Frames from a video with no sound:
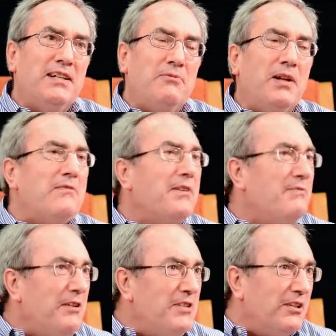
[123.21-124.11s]
one of the
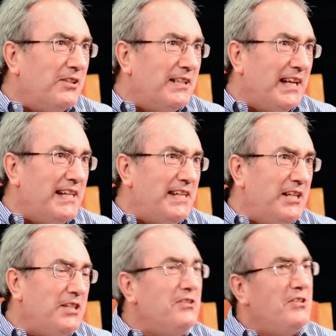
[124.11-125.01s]
founding
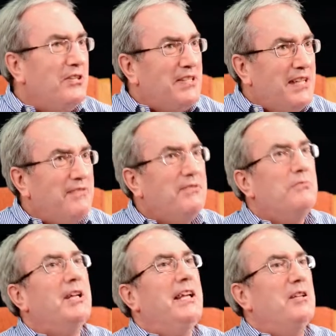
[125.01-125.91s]
organizations. UNICEF,
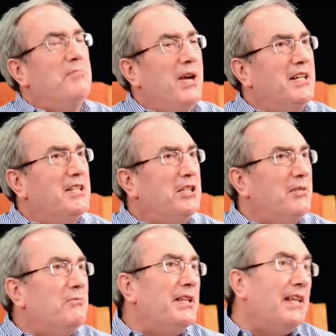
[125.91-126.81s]
working in
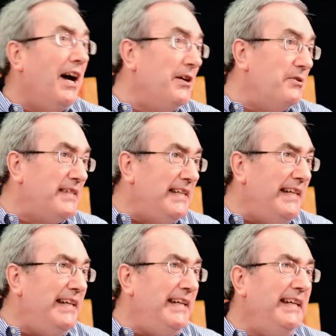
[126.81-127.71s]
partnership with
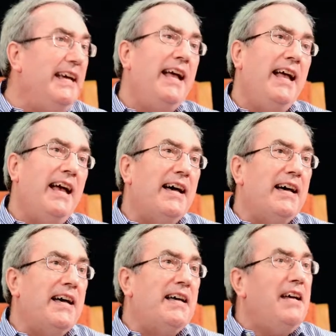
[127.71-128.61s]
IOCE,
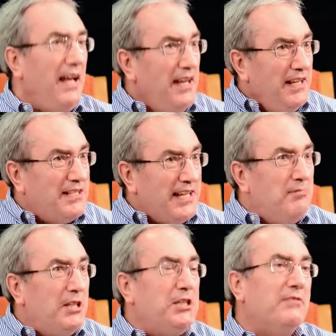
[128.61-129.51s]

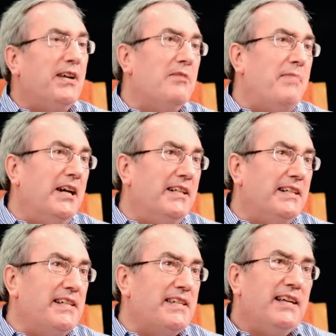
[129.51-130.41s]
established Eval
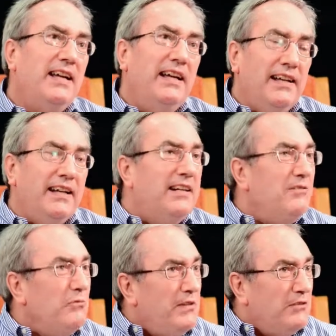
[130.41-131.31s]
Partners, and then
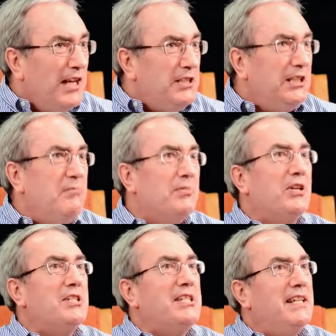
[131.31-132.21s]
we've gradually
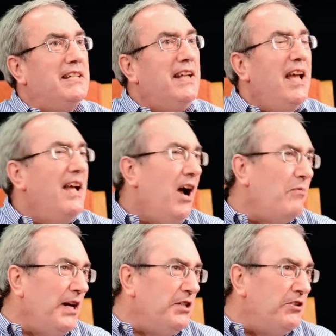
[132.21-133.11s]
brought in a
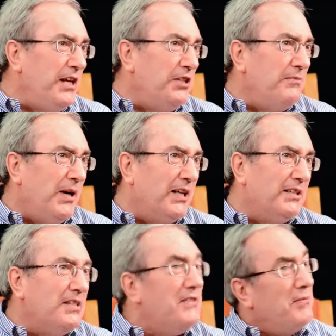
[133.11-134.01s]
wide range of
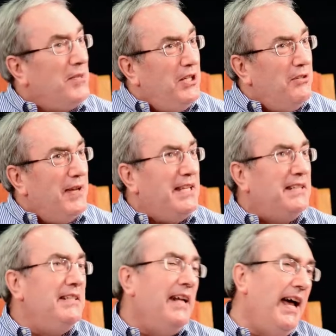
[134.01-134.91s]
partners from the
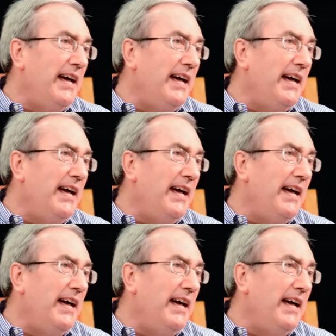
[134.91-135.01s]
UN